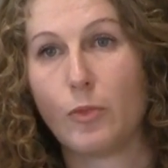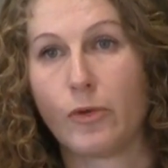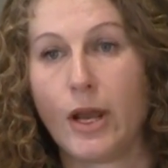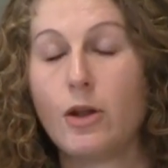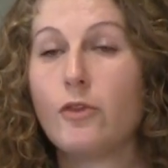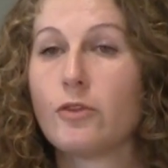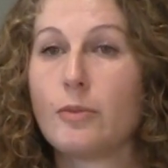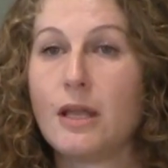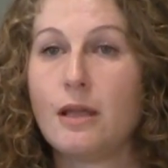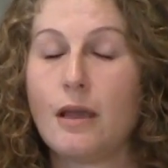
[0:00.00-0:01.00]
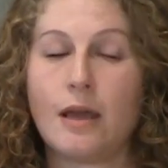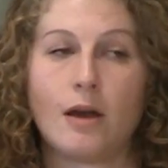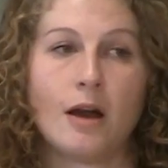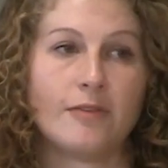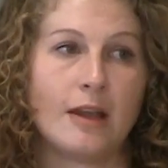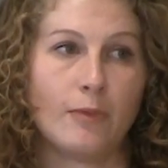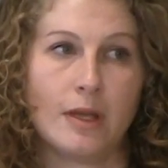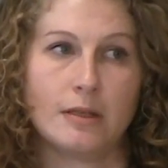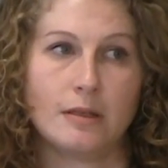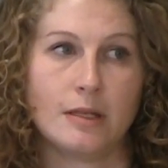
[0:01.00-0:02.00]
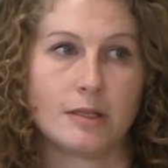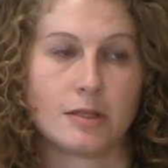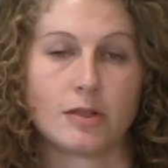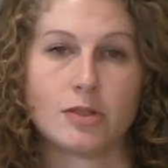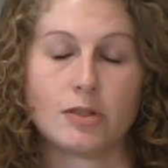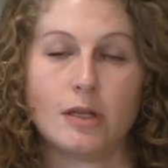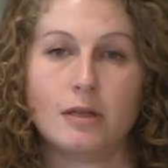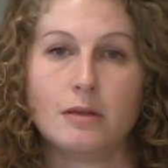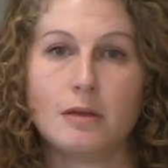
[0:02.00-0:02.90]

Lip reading: prayed over me, and off I went into surgery.